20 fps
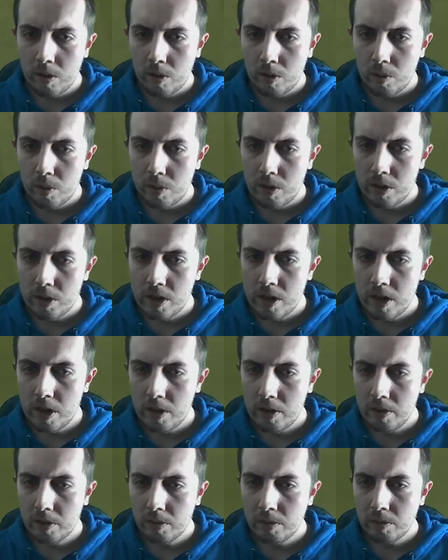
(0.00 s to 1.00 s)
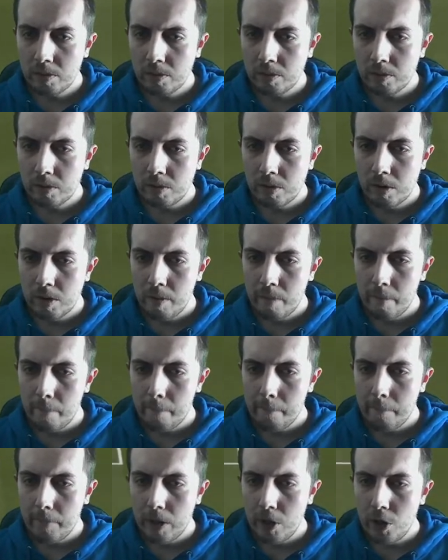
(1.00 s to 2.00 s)
Which, you know,
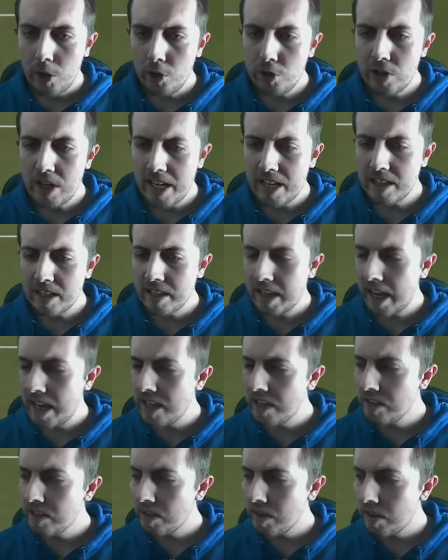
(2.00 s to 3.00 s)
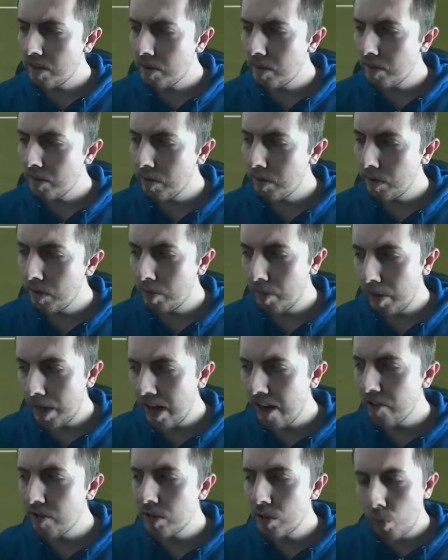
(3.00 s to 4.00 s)
usually indicates that the
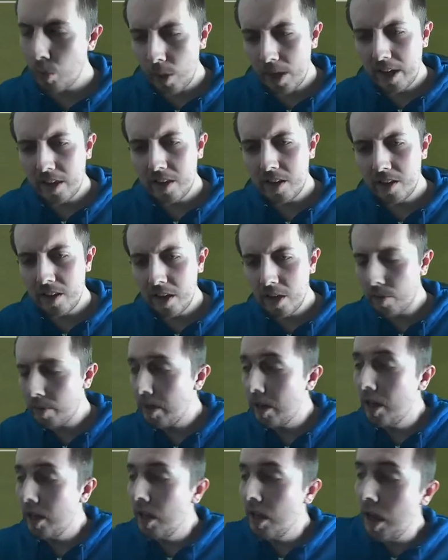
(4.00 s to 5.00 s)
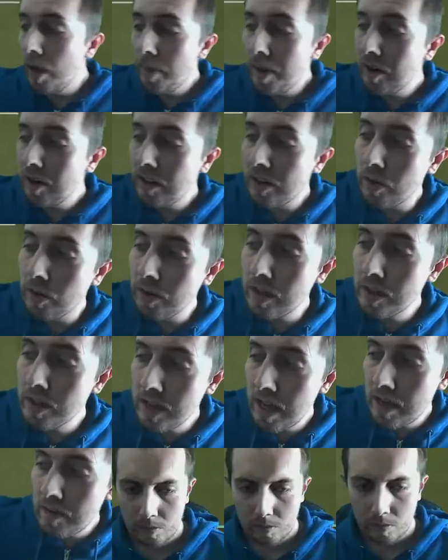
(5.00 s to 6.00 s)
player is quicker than the other, but apparently not in this
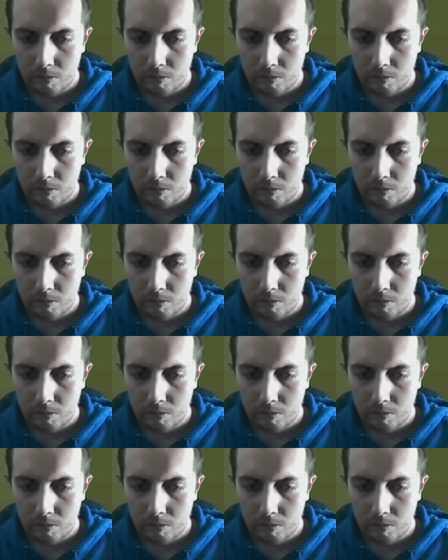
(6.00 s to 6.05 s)
game.